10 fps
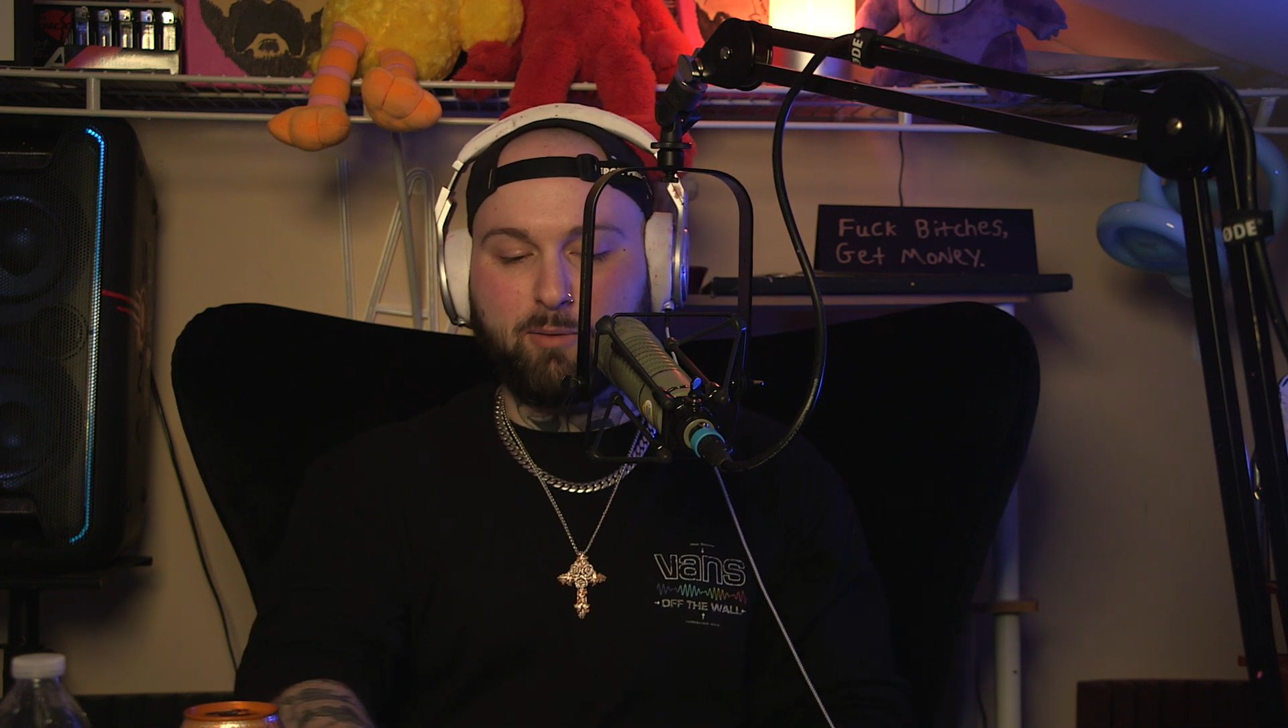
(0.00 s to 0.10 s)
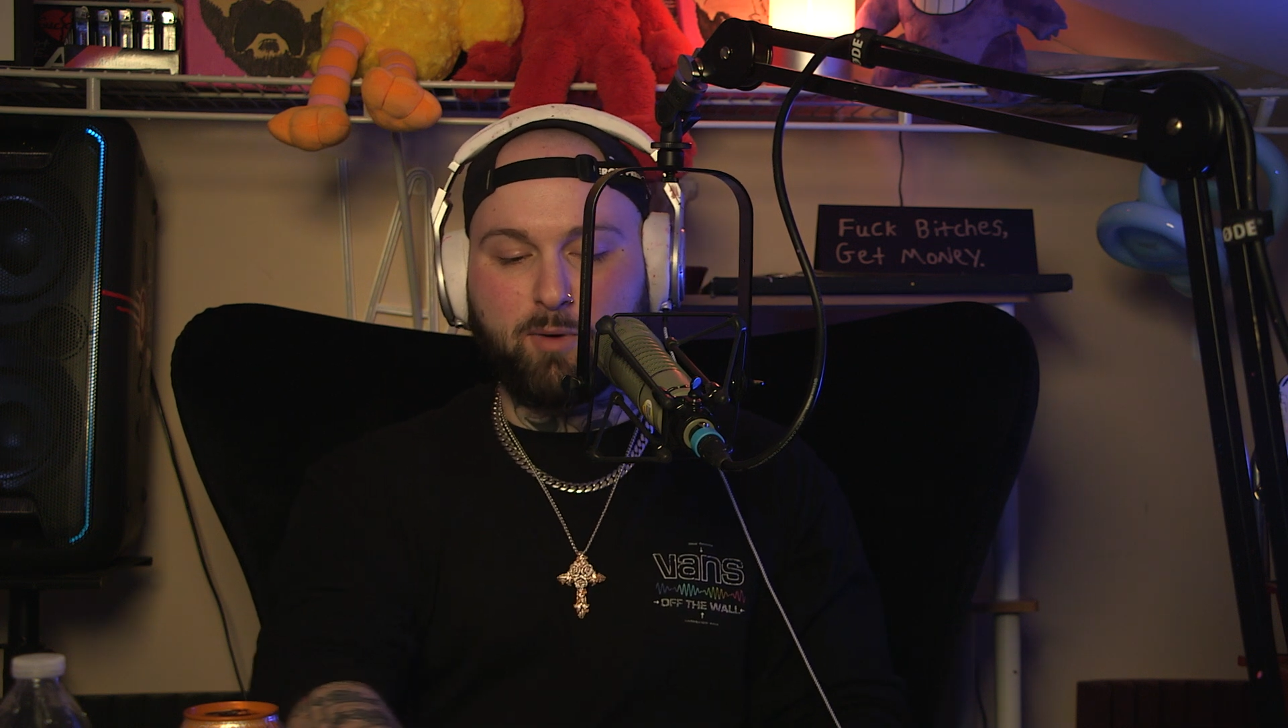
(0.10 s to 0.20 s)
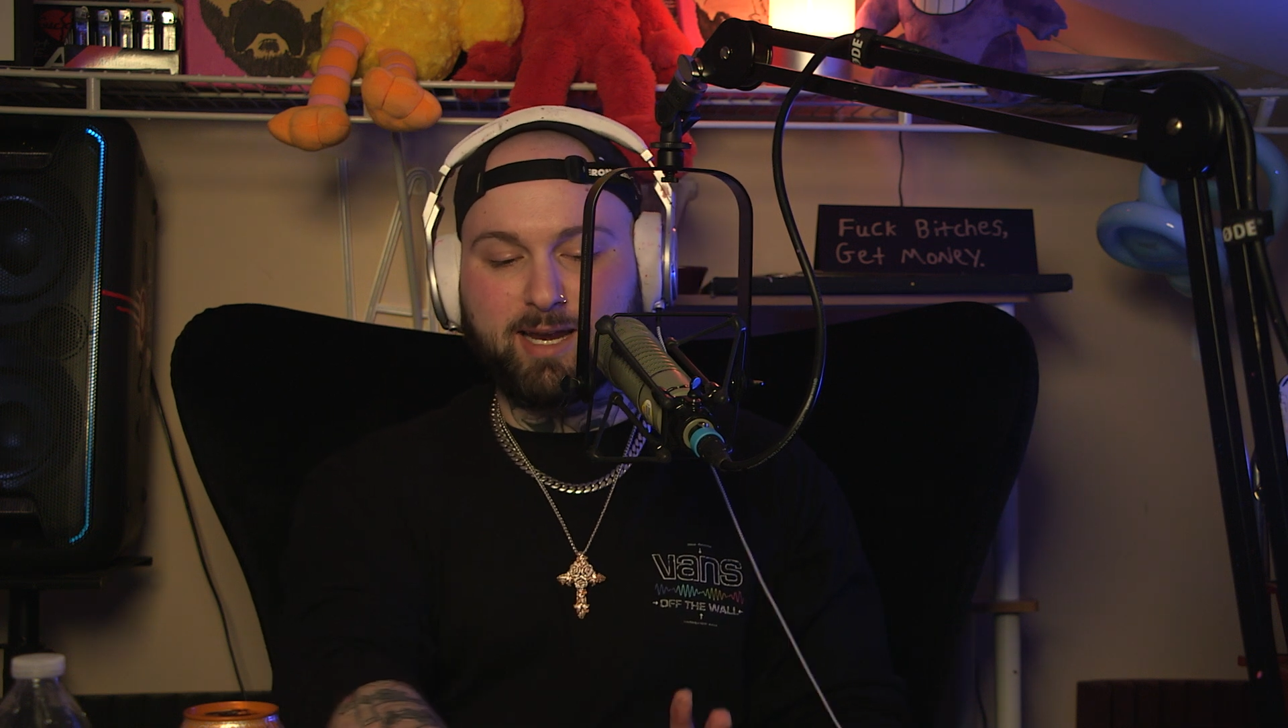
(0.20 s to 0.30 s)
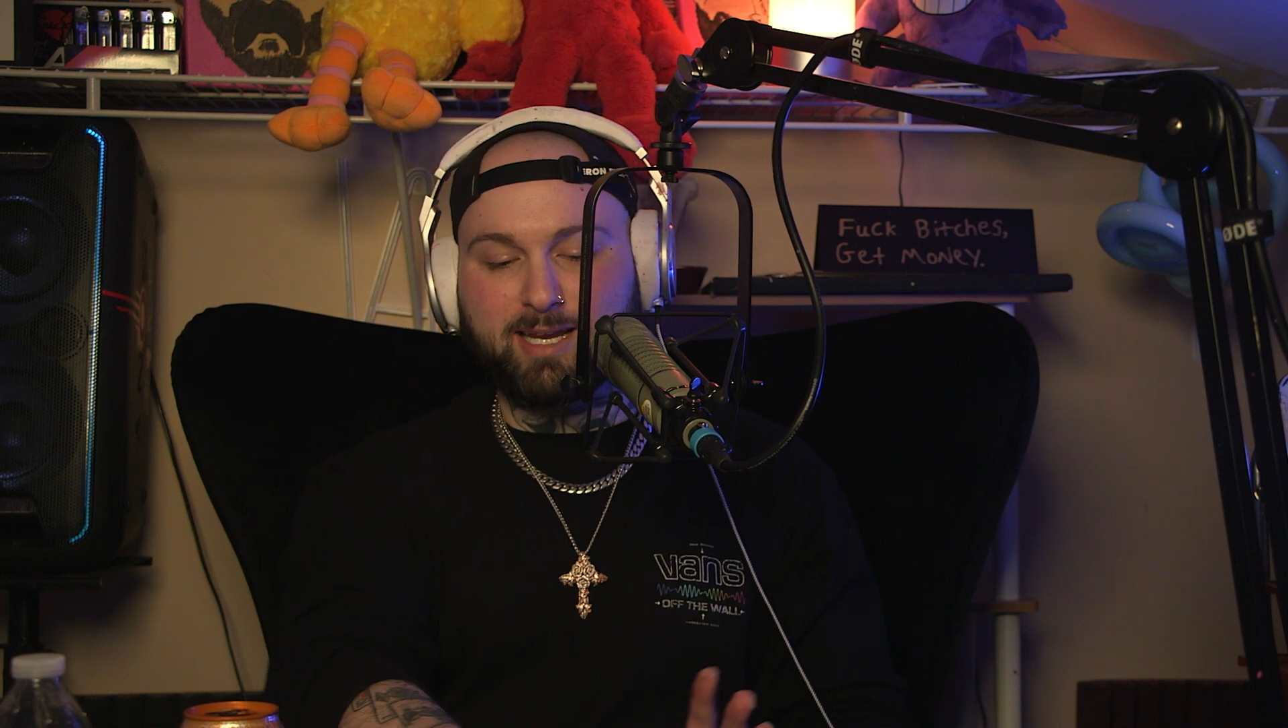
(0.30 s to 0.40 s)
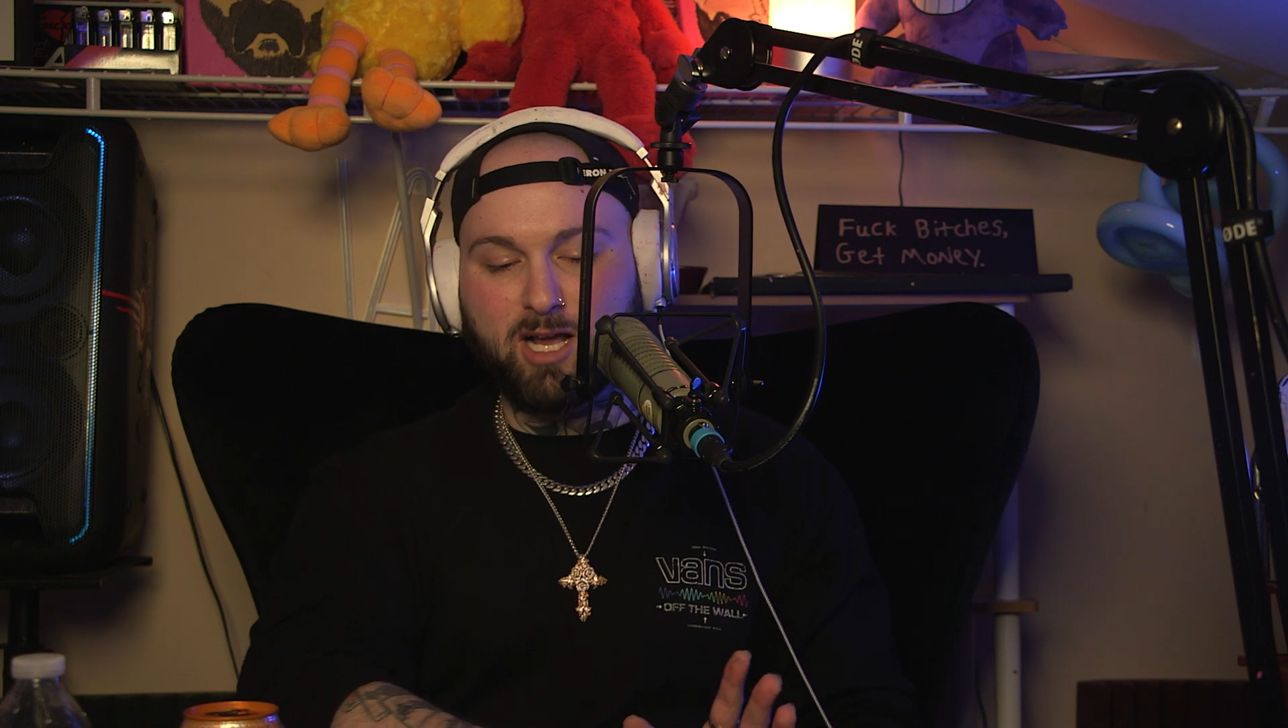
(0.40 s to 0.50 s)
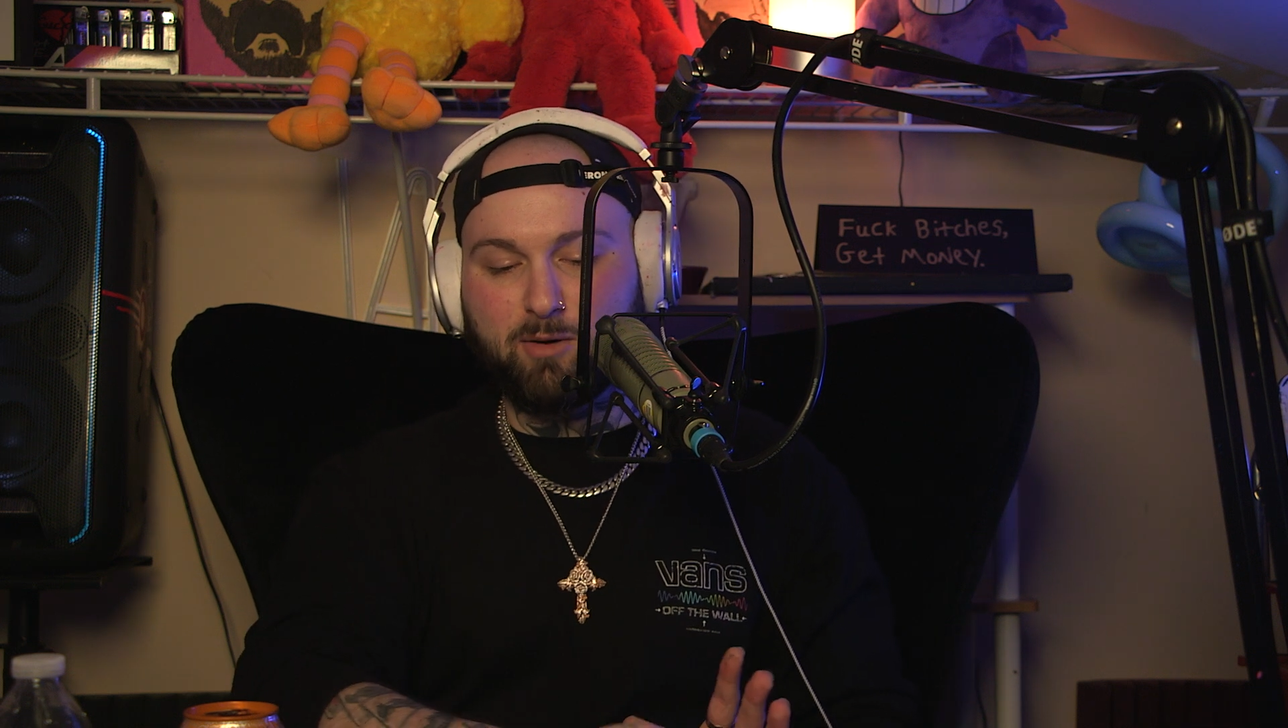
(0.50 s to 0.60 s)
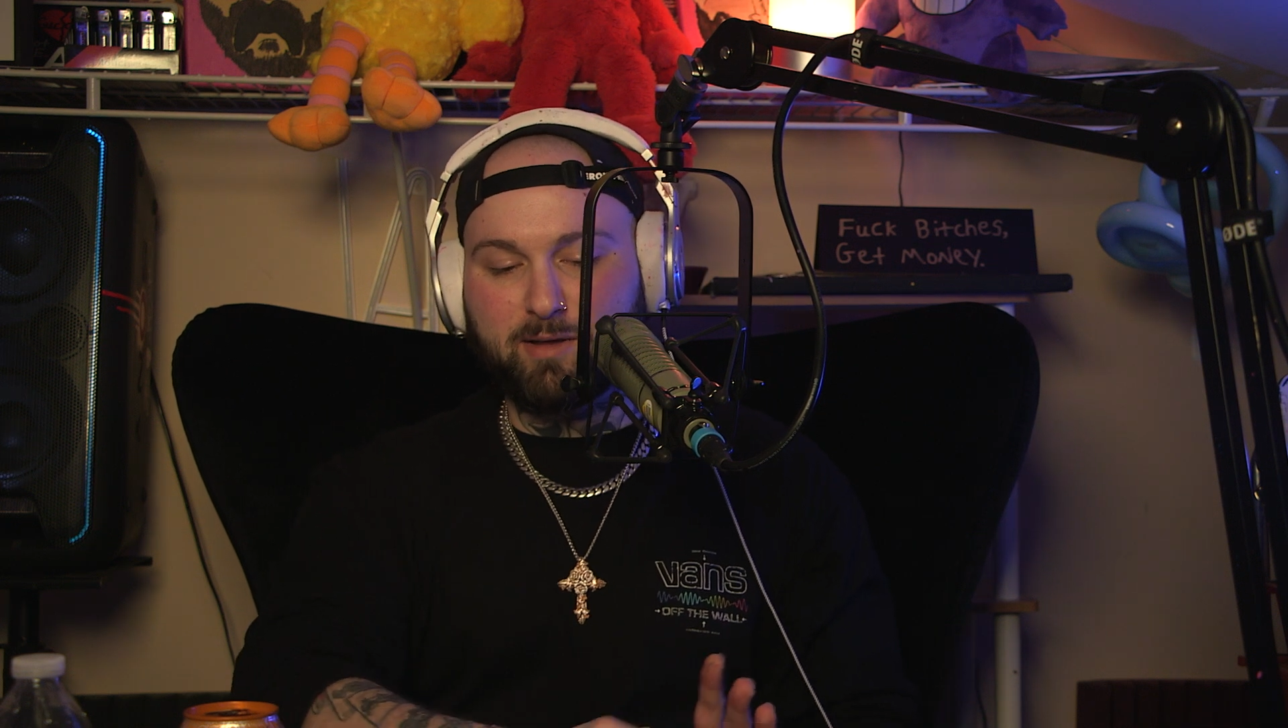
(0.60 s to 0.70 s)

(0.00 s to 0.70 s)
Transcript: wanted to go